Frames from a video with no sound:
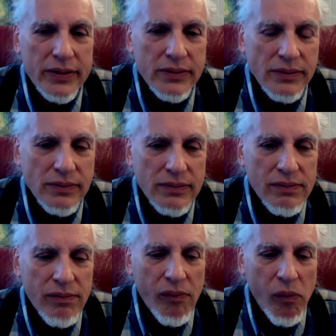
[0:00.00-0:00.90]

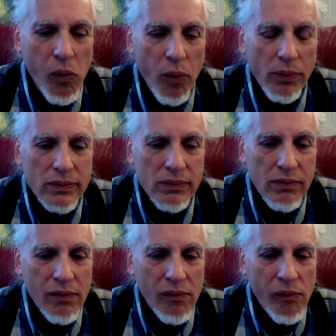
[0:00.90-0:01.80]
energetically I start
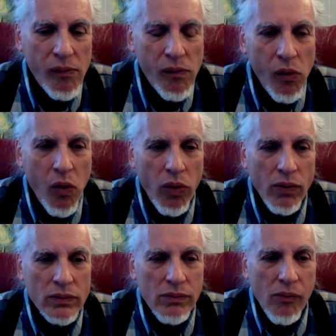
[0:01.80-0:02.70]
vibrating, or
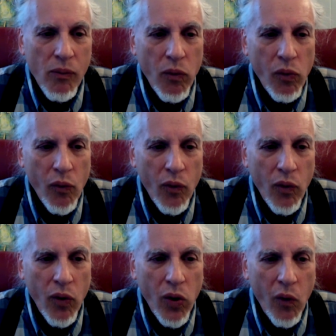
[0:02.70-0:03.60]
sort of like
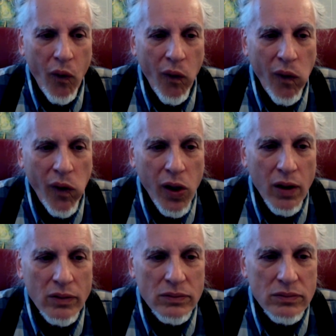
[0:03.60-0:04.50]

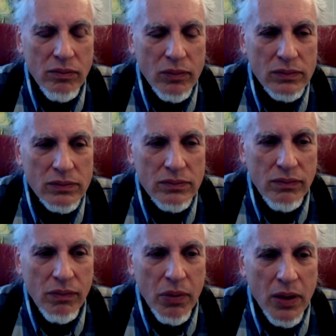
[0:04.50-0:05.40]
feeling like I can
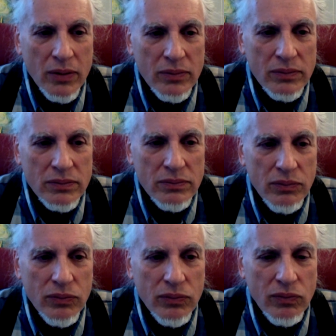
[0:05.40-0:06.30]
conjure one of the
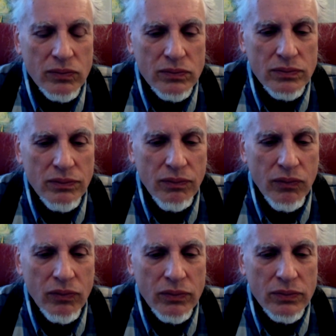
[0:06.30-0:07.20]
more
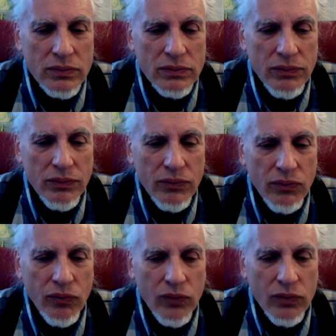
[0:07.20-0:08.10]
negative futures that
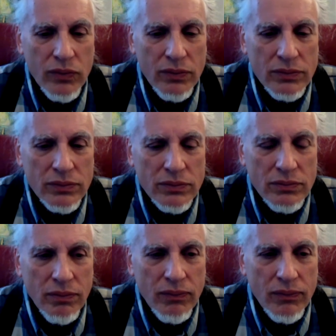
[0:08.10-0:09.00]
I could create,
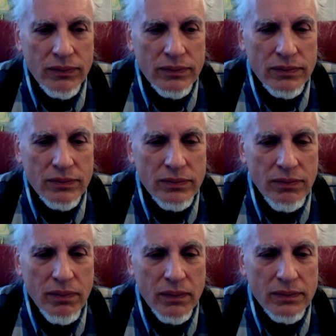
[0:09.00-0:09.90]
So
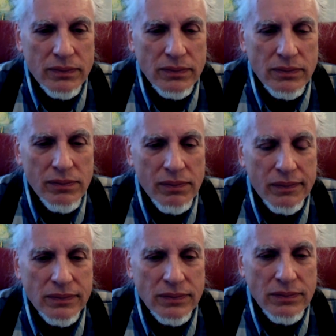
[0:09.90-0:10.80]
as a creative
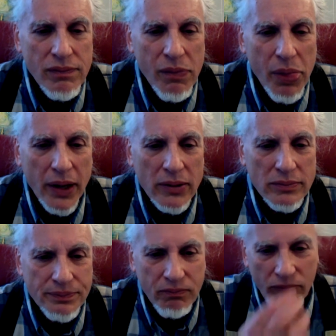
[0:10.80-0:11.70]
being, it is really
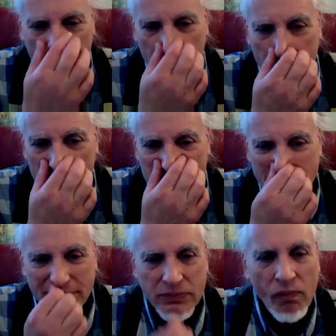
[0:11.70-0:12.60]
fascinating when we
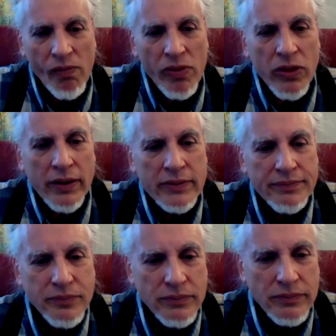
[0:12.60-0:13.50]
really open up to
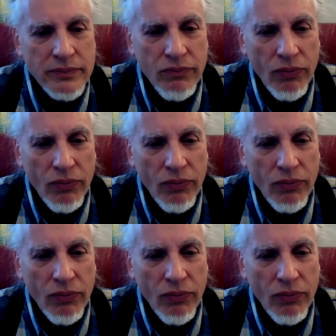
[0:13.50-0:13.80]
how